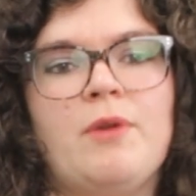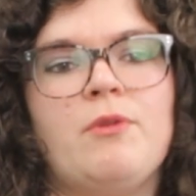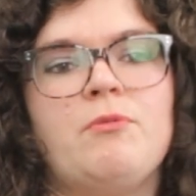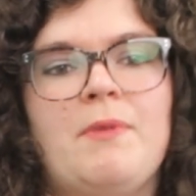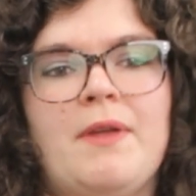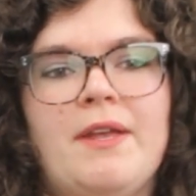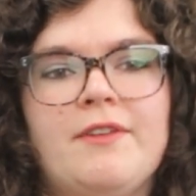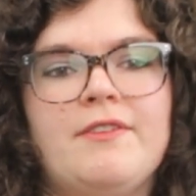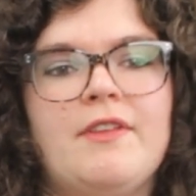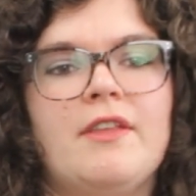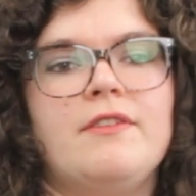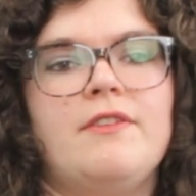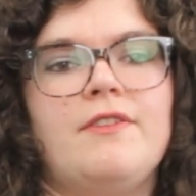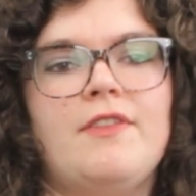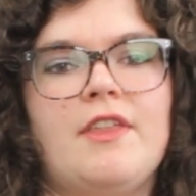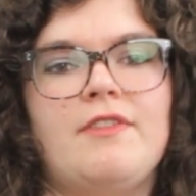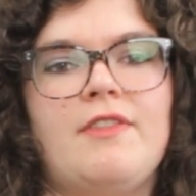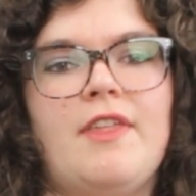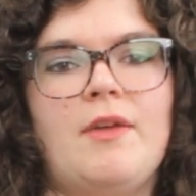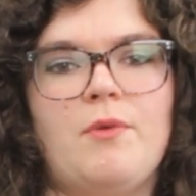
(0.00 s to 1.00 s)
it would make sense
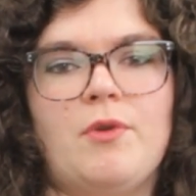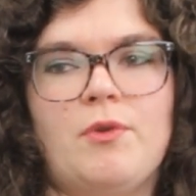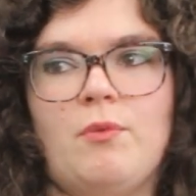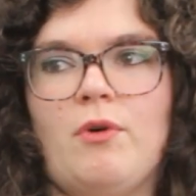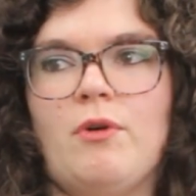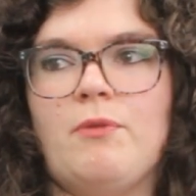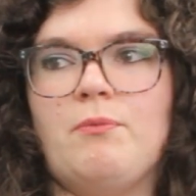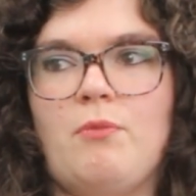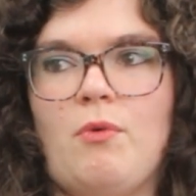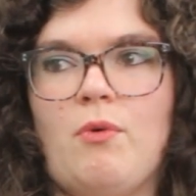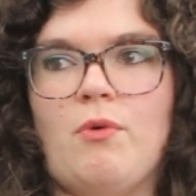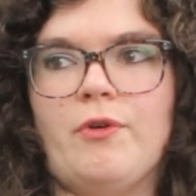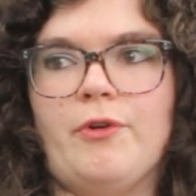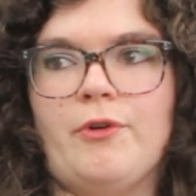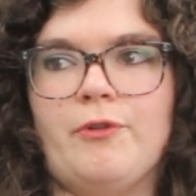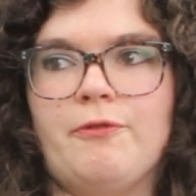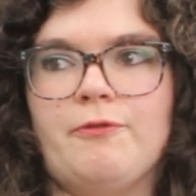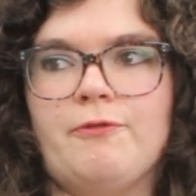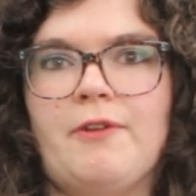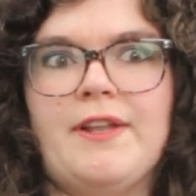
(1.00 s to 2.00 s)
that they would want
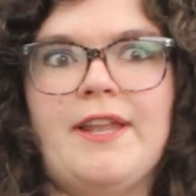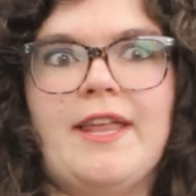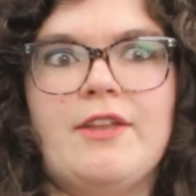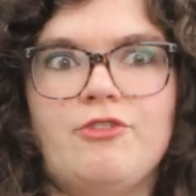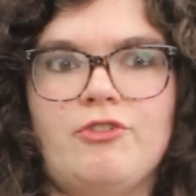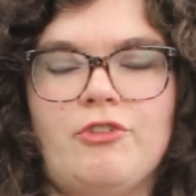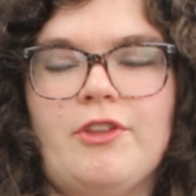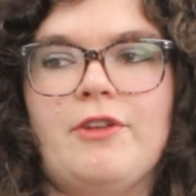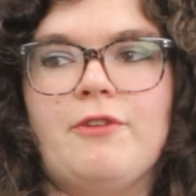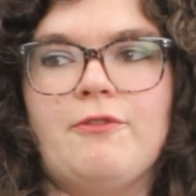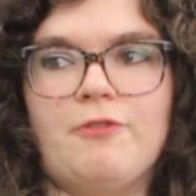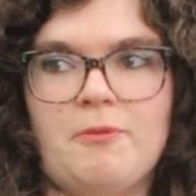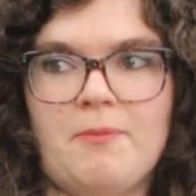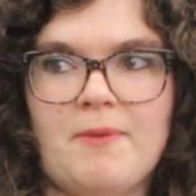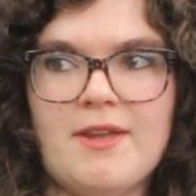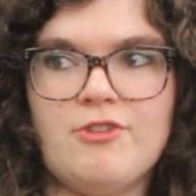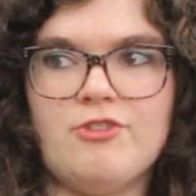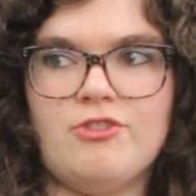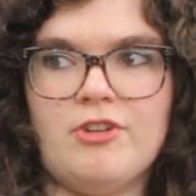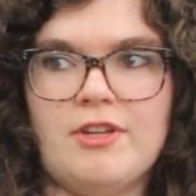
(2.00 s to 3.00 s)
more financial
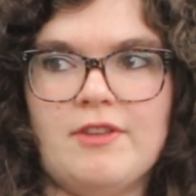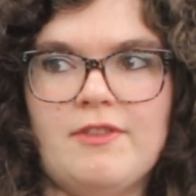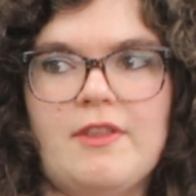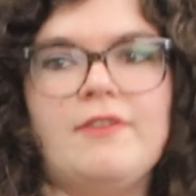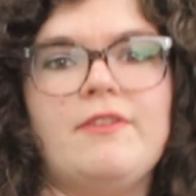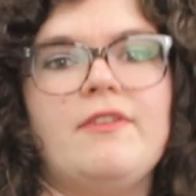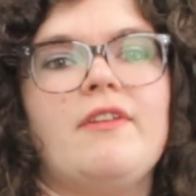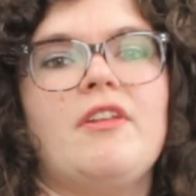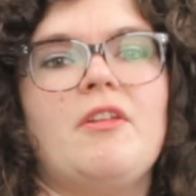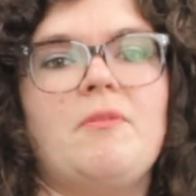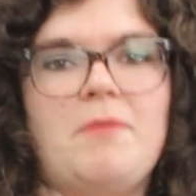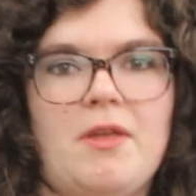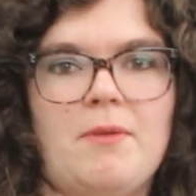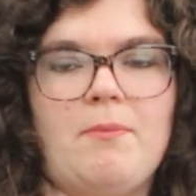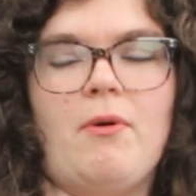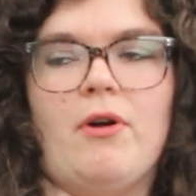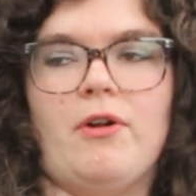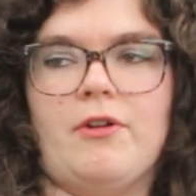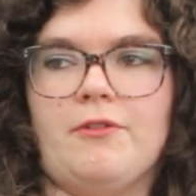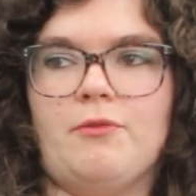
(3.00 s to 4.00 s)
information that's going to be a
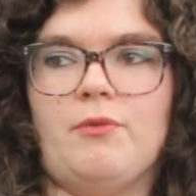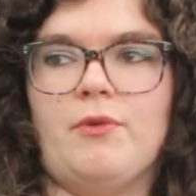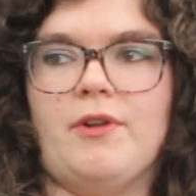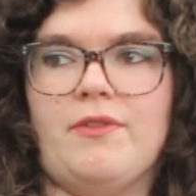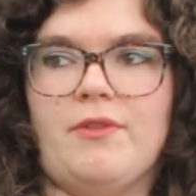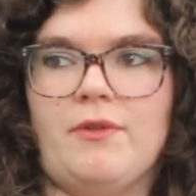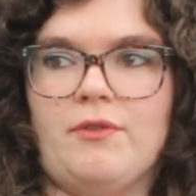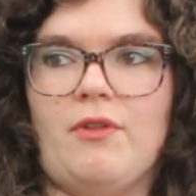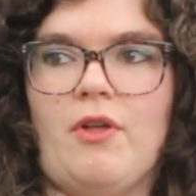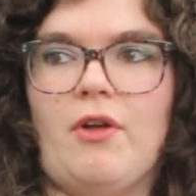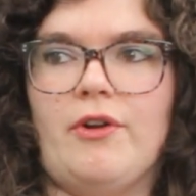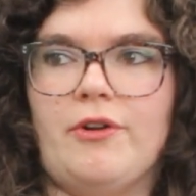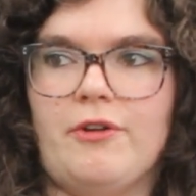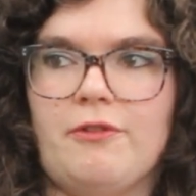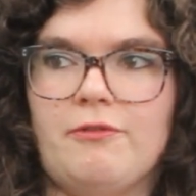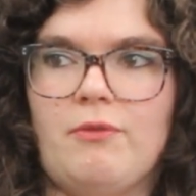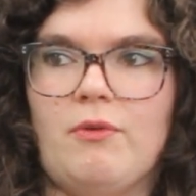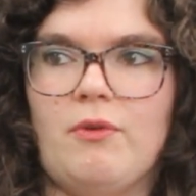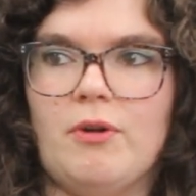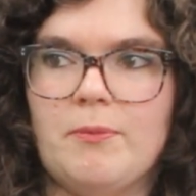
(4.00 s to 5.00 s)
part of one of those
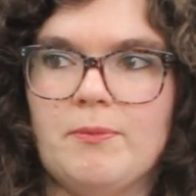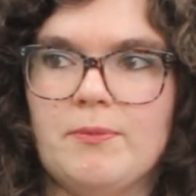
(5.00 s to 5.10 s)
longer forms.